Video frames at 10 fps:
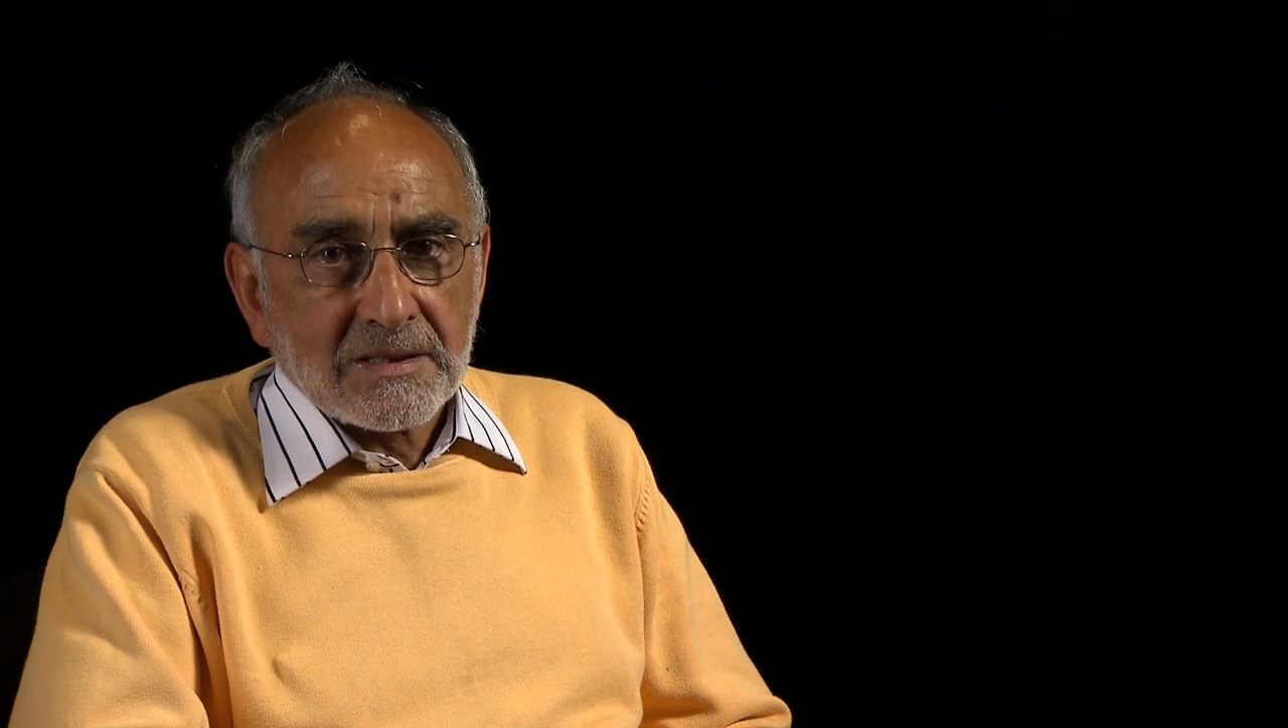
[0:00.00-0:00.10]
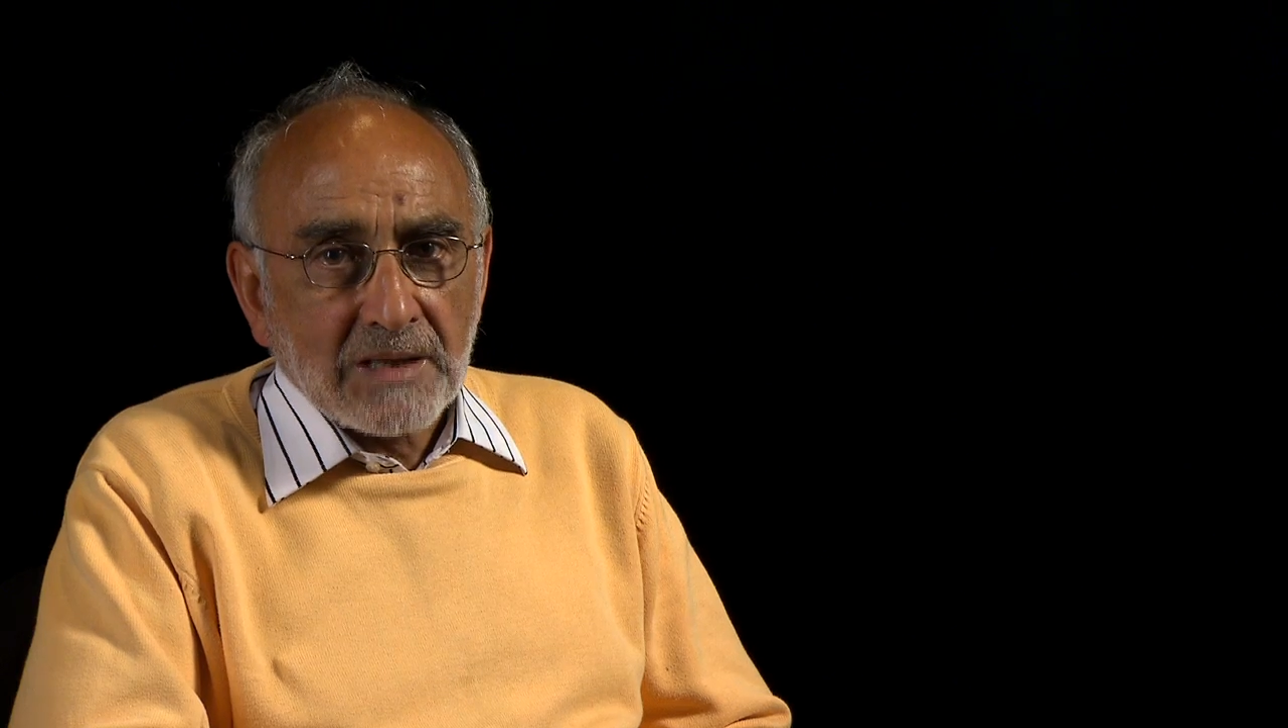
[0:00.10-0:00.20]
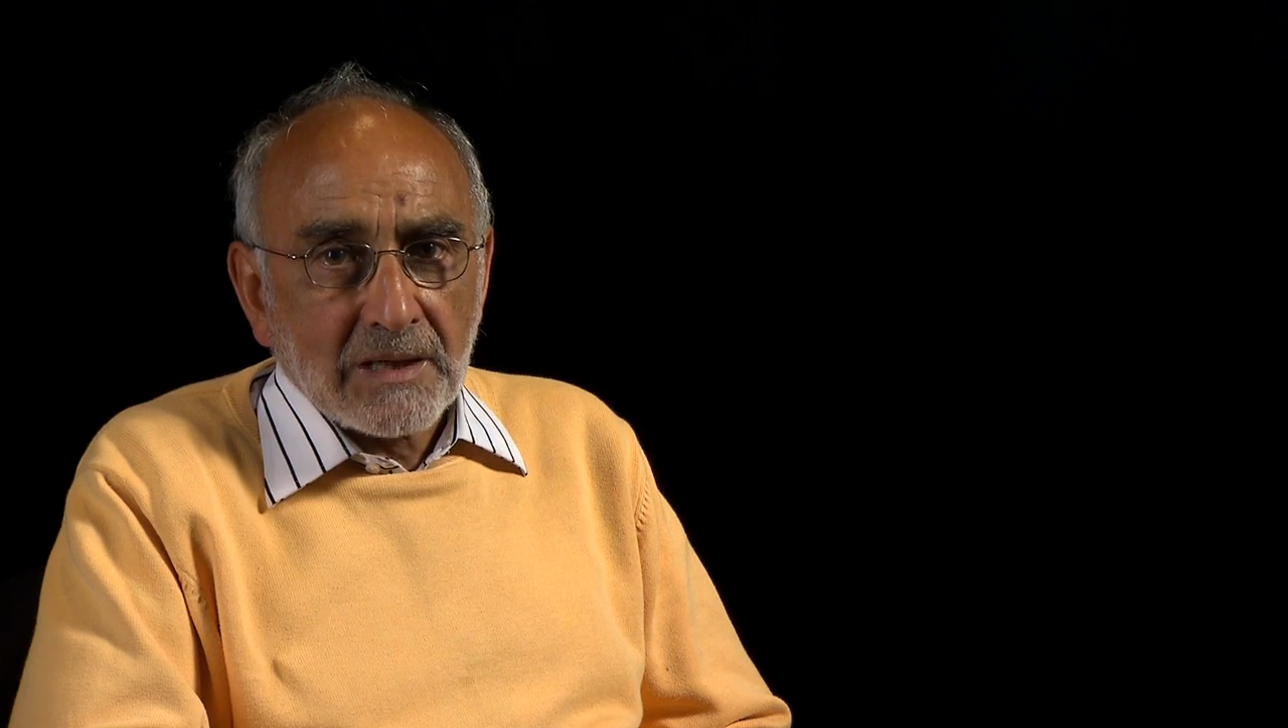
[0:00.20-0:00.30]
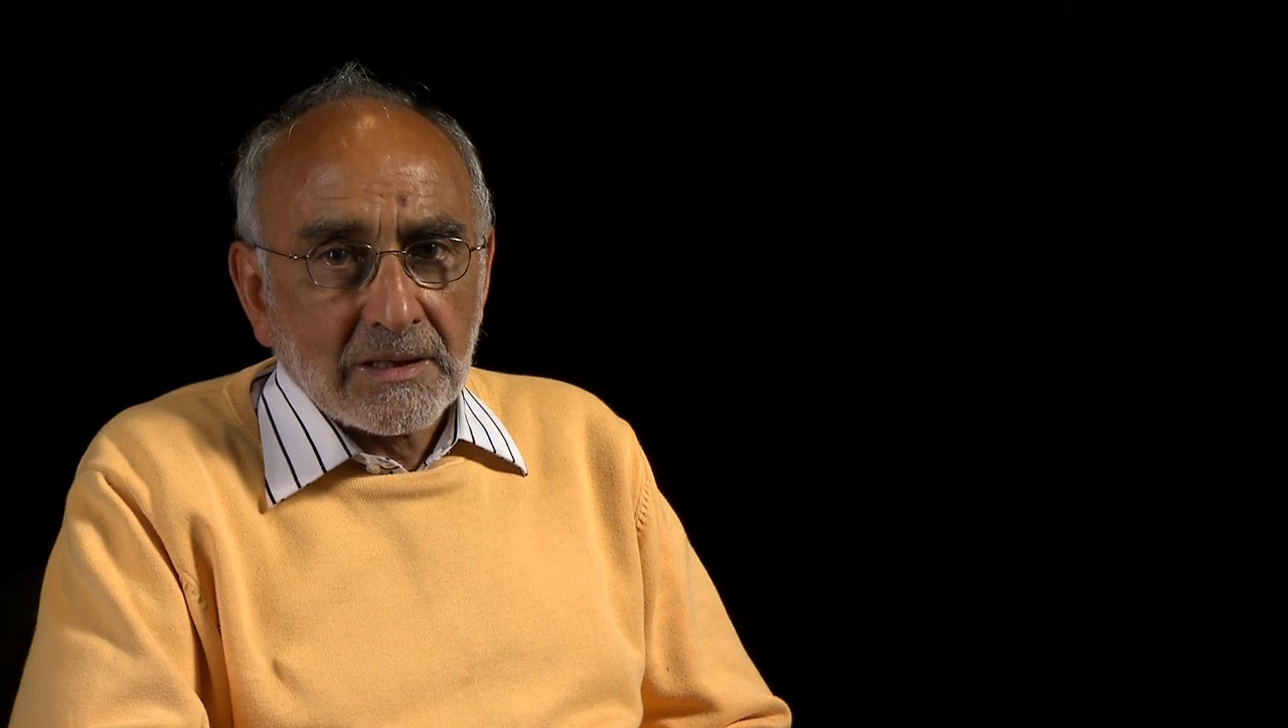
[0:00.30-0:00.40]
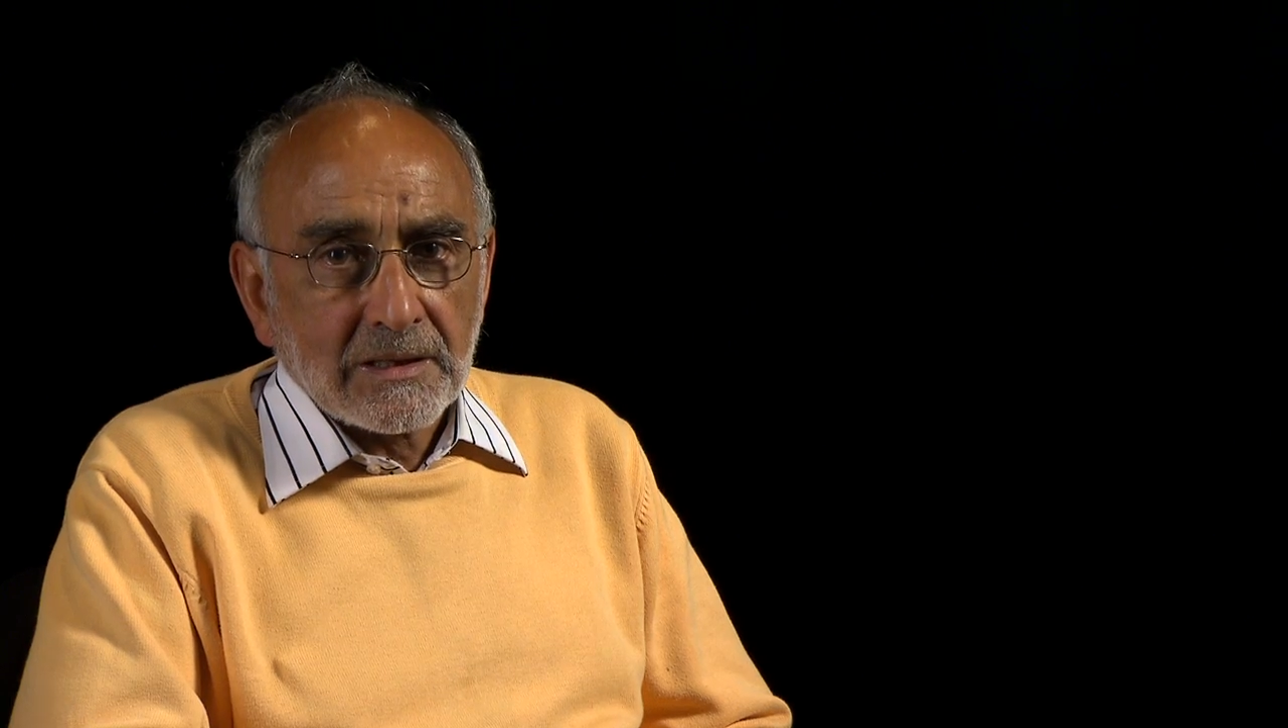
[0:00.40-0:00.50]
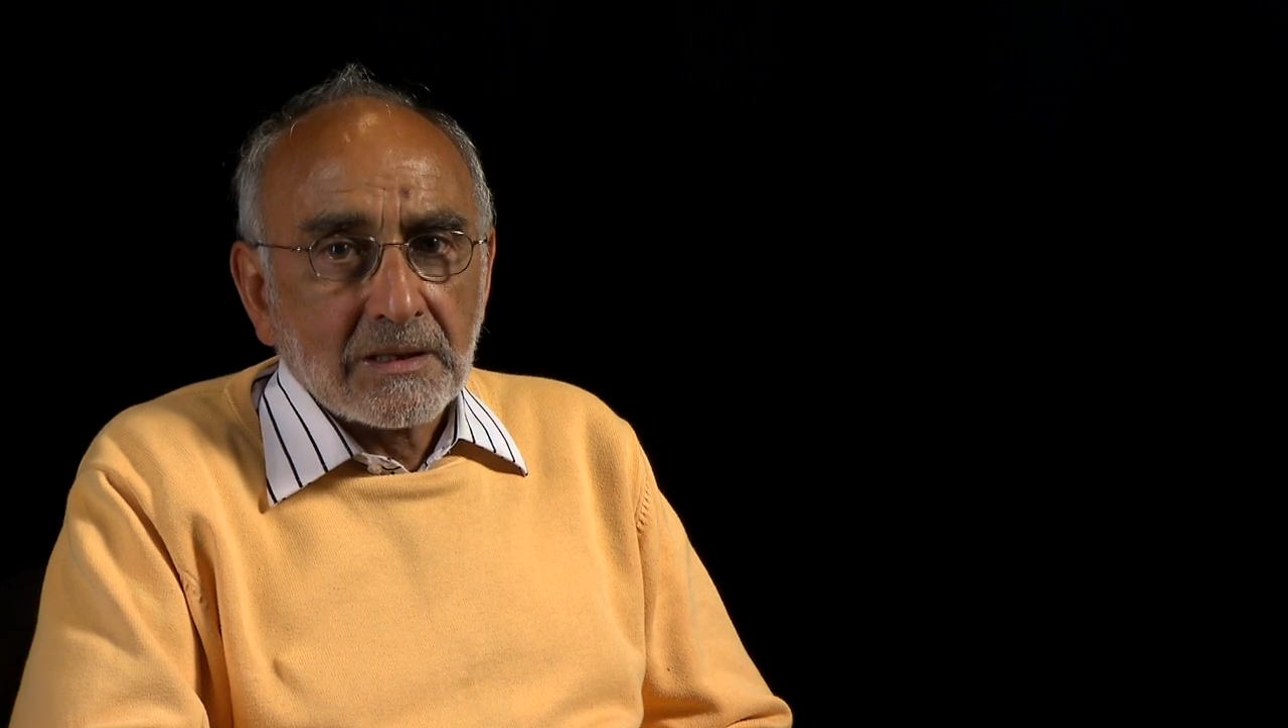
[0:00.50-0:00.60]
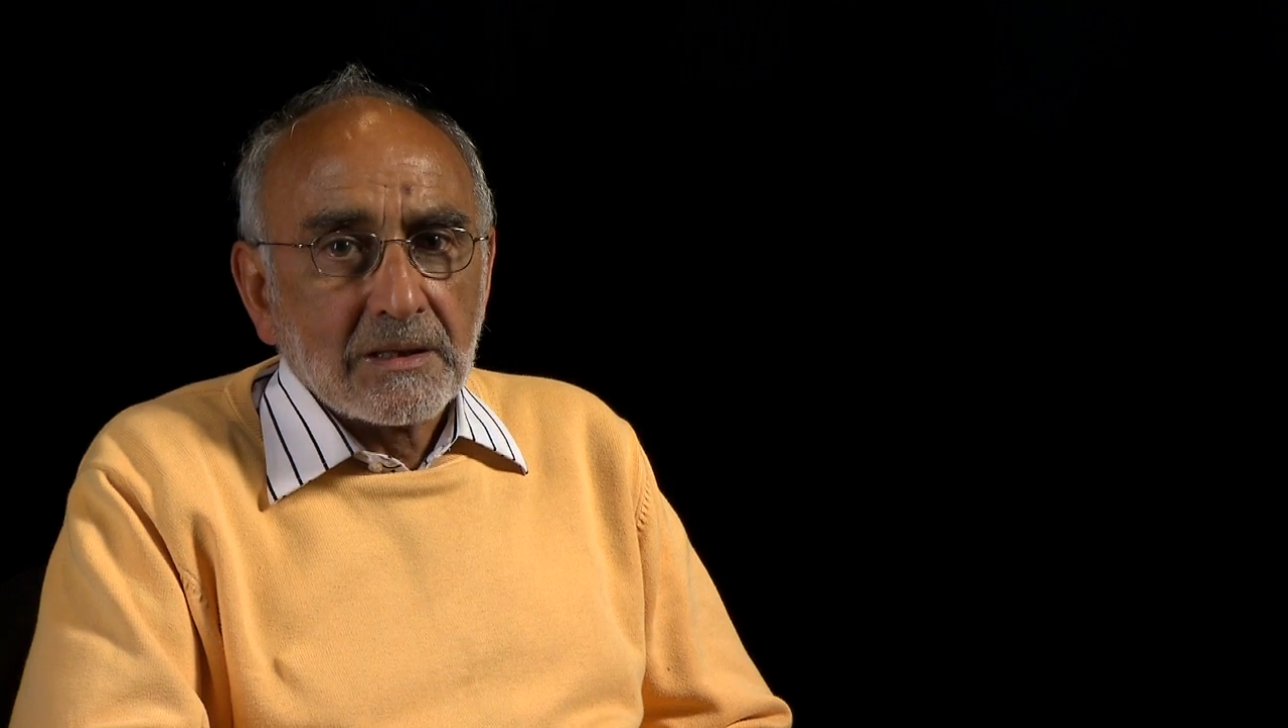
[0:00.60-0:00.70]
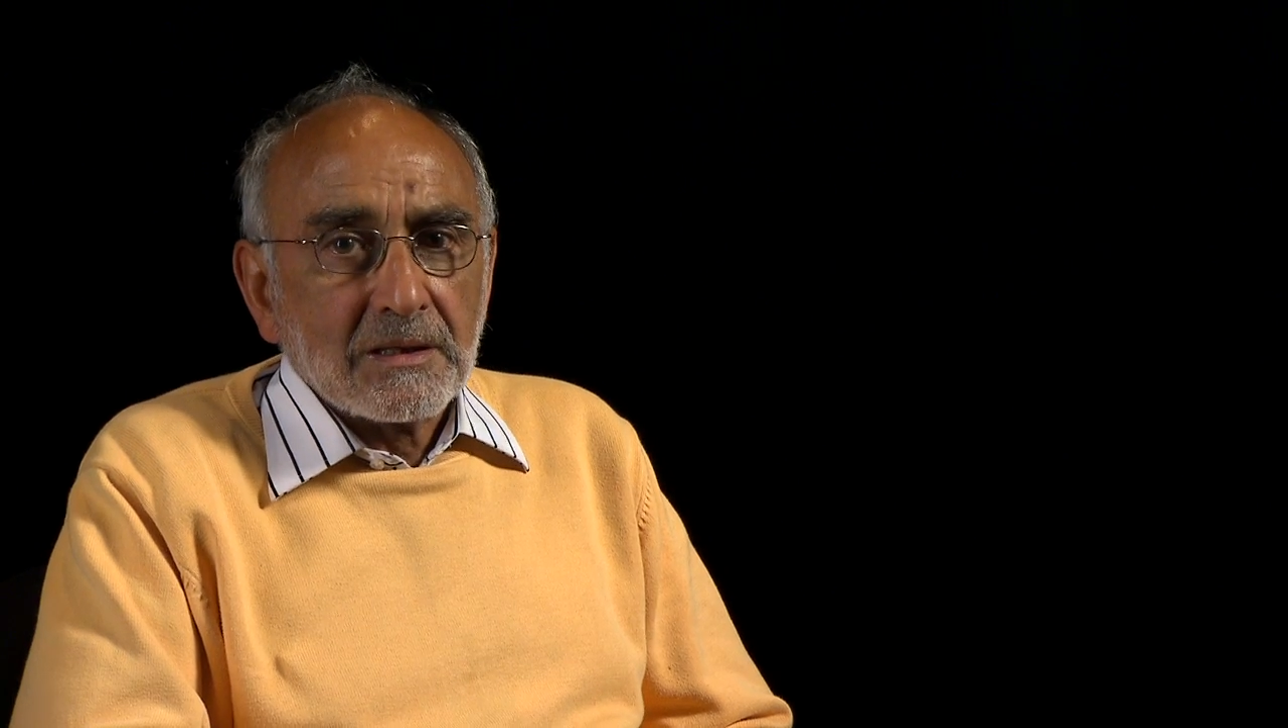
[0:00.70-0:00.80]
studying